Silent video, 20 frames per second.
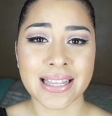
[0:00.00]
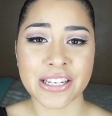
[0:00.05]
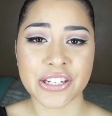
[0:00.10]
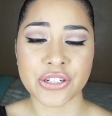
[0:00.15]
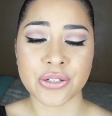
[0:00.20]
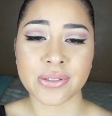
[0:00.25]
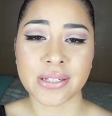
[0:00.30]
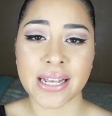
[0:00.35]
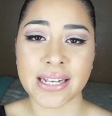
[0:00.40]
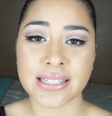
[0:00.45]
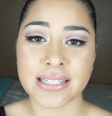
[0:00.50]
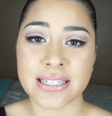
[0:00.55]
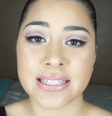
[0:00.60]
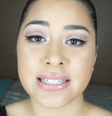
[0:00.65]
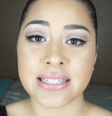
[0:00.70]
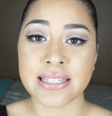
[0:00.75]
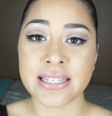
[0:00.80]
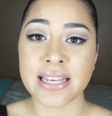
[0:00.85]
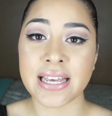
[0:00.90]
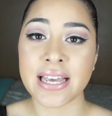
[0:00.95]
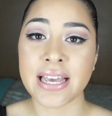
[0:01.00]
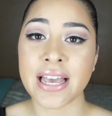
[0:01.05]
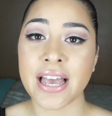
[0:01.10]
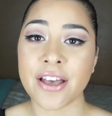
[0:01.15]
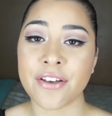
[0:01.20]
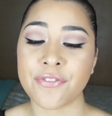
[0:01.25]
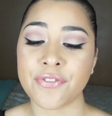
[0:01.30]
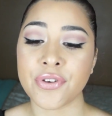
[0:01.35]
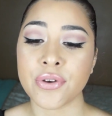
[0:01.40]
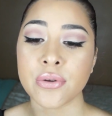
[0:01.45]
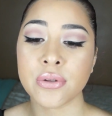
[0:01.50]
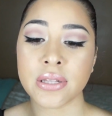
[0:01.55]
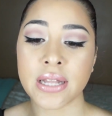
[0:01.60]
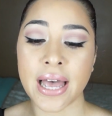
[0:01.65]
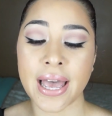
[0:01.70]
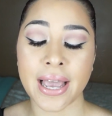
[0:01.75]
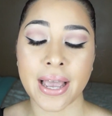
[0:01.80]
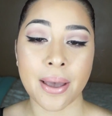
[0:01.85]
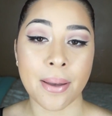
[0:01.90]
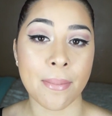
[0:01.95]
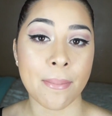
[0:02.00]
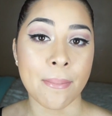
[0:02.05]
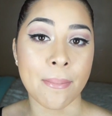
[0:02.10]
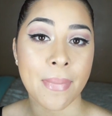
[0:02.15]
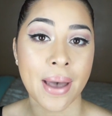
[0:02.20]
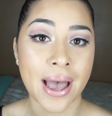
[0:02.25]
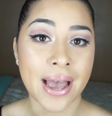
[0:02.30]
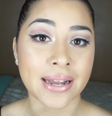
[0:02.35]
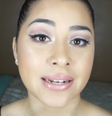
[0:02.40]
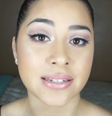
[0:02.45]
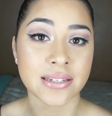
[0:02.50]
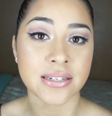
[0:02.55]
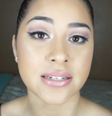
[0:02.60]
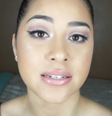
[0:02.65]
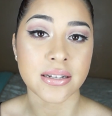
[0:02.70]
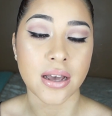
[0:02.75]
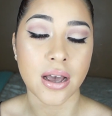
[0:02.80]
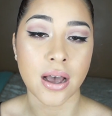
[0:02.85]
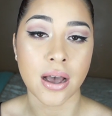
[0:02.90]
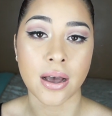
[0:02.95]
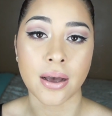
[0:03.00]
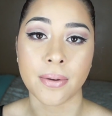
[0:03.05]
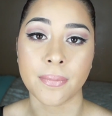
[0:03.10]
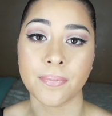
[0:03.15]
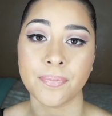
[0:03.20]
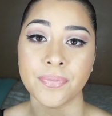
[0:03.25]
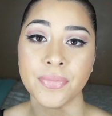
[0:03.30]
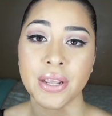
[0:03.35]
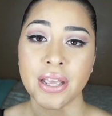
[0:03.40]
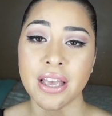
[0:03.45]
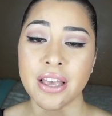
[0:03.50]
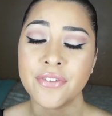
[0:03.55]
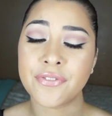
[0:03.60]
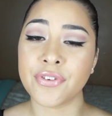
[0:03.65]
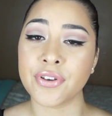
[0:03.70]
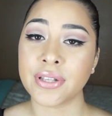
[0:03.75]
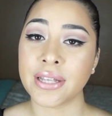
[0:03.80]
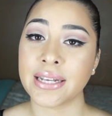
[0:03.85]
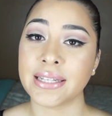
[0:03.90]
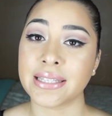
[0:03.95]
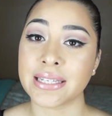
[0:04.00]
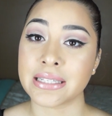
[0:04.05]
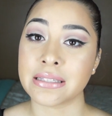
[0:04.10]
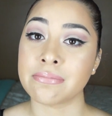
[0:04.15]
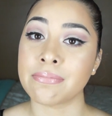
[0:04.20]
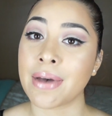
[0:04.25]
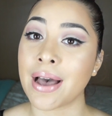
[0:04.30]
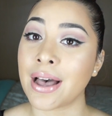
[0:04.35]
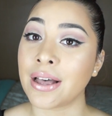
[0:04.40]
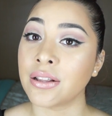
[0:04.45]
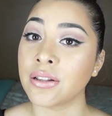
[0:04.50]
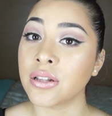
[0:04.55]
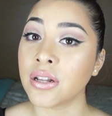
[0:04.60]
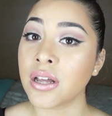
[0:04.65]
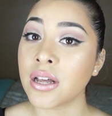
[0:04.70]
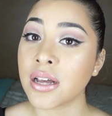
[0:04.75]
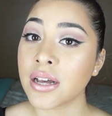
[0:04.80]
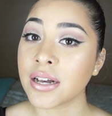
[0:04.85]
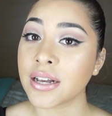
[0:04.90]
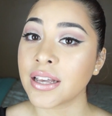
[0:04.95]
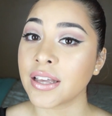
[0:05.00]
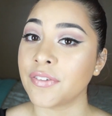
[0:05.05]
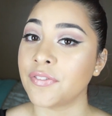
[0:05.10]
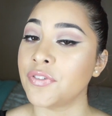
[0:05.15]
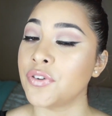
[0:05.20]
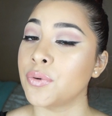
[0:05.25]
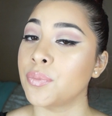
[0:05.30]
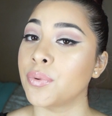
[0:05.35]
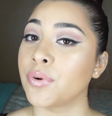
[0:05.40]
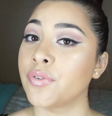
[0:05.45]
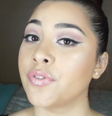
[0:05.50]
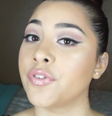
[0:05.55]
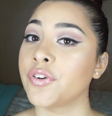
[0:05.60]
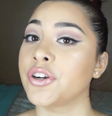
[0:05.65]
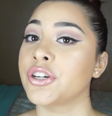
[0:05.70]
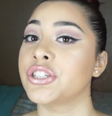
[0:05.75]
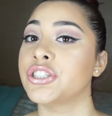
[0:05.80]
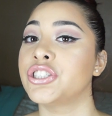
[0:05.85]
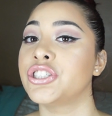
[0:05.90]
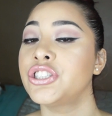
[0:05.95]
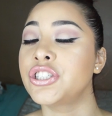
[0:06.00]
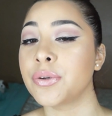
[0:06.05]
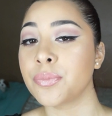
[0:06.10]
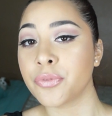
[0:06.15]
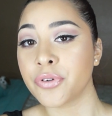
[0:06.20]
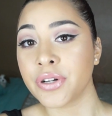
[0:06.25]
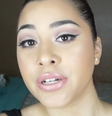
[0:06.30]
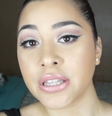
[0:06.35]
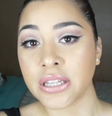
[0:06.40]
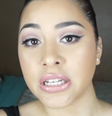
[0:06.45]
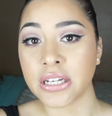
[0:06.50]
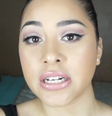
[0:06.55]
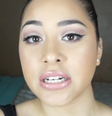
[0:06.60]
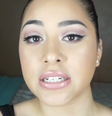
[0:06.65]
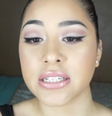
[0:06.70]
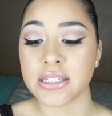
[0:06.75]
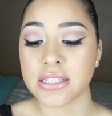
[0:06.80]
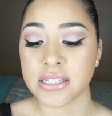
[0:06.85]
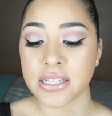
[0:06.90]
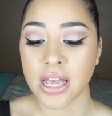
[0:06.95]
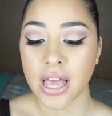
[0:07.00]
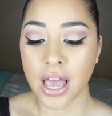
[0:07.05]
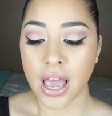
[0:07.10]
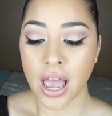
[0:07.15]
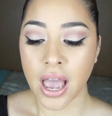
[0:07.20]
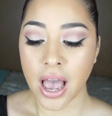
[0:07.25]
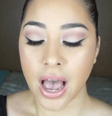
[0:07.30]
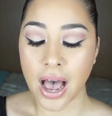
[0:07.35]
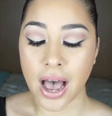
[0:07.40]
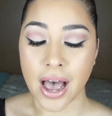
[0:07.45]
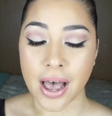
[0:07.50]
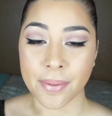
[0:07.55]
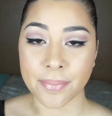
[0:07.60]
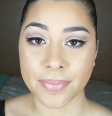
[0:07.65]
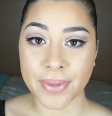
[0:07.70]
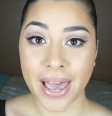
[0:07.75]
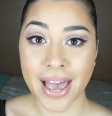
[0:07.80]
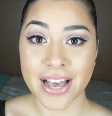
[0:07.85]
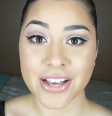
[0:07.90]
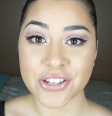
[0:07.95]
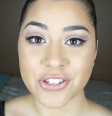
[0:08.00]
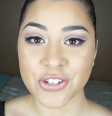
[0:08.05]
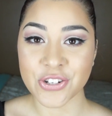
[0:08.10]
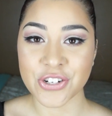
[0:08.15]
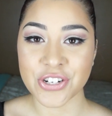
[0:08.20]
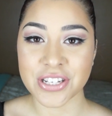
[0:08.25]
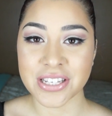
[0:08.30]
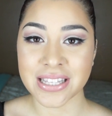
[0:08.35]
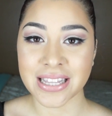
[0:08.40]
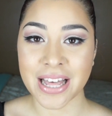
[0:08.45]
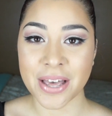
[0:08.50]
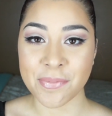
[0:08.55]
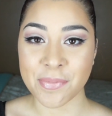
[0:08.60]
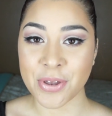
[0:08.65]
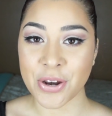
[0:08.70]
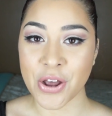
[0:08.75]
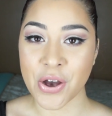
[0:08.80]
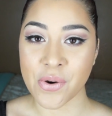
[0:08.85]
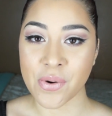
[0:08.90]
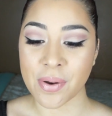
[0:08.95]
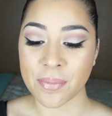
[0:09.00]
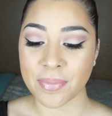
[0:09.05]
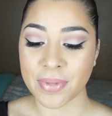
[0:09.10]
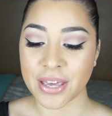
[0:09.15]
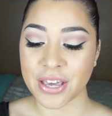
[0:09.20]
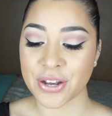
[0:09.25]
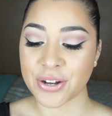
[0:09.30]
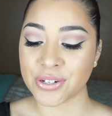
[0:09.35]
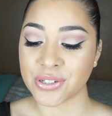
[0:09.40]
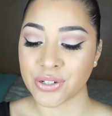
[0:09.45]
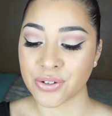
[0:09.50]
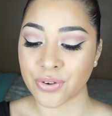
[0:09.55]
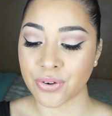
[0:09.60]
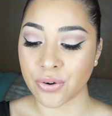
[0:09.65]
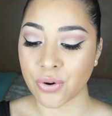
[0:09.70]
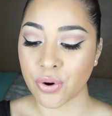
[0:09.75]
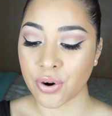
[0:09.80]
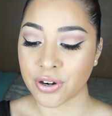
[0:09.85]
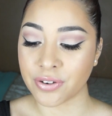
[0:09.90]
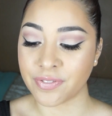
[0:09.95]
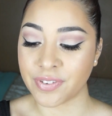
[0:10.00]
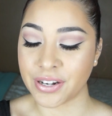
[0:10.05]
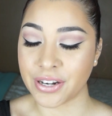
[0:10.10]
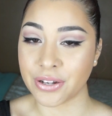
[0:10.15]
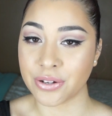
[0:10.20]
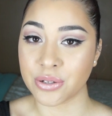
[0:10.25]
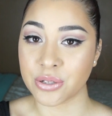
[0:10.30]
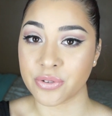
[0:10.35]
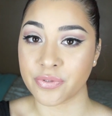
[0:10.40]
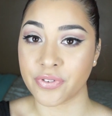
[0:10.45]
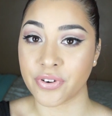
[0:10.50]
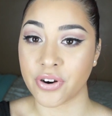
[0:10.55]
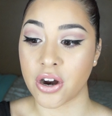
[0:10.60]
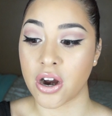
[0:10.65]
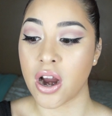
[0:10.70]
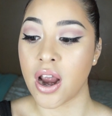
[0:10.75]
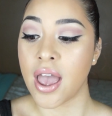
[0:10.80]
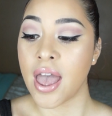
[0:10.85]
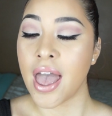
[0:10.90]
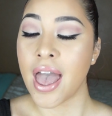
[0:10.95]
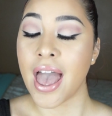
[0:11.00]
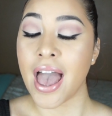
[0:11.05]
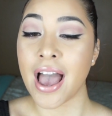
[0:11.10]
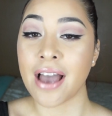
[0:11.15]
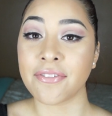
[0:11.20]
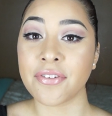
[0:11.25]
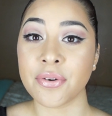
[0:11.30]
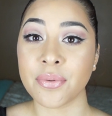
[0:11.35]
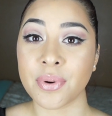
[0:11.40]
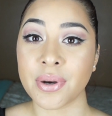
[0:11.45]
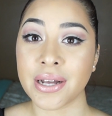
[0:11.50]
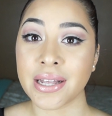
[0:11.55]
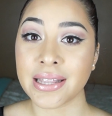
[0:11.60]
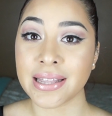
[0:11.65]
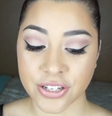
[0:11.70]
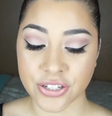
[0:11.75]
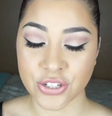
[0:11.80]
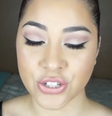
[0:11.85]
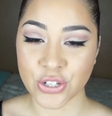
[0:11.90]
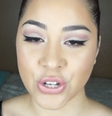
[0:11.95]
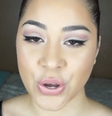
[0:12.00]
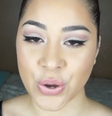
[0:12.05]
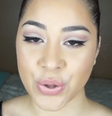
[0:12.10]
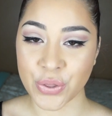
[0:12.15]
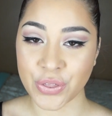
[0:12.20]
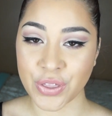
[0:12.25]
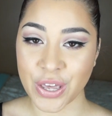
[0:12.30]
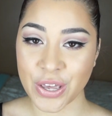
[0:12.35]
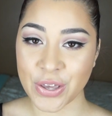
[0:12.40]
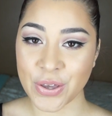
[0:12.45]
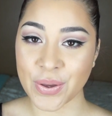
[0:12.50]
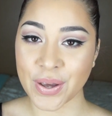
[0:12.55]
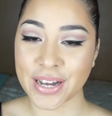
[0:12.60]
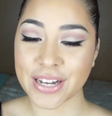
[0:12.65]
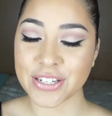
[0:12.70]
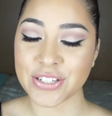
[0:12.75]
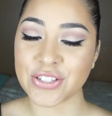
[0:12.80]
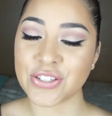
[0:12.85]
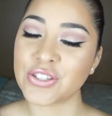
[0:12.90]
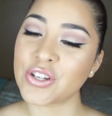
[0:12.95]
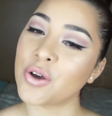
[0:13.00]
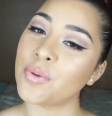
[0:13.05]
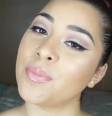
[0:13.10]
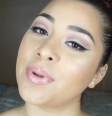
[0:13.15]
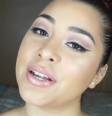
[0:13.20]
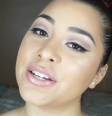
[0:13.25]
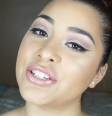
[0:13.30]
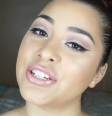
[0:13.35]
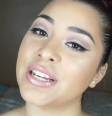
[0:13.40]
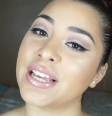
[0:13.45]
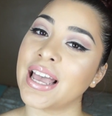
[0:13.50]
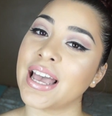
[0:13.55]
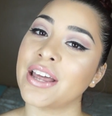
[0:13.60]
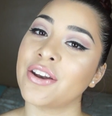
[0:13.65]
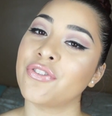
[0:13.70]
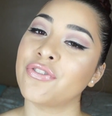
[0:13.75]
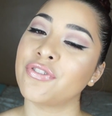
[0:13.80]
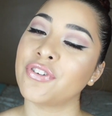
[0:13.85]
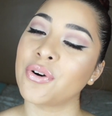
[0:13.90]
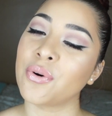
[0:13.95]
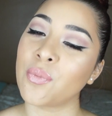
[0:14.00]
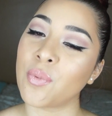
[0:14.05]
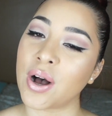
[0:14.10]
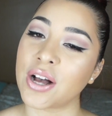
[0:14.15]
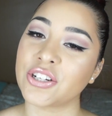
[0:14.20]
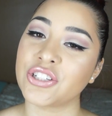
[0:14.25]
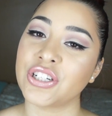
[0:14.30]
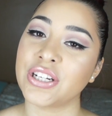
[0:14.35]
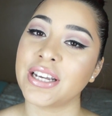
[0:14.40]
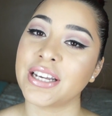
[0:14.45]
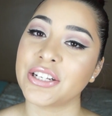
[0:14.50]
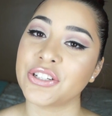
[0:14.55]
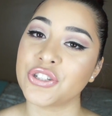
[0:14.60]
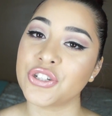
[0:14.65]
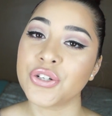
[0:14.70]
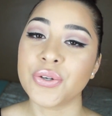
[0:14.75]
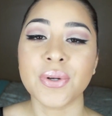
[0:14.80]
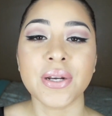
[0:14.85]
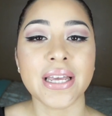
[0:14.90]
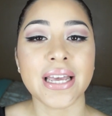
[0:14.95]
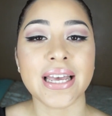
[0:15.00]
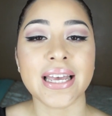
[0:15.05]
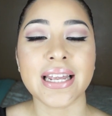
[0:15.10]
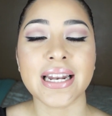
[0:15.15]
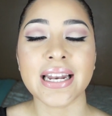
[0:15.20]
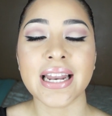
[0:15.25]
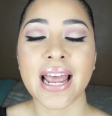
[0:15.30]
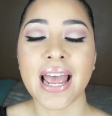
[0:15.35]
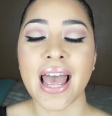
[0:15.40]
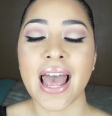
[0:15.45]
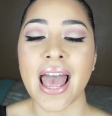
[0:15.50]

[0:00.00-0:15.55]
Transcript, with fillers: that you would like to see. If you like matte, um, if you like this matte look, if you prefer shimmery looks, um, yeah, so just let me know. I'm here to record videos for everyone, so thank you guys so much again for watching and tuning in,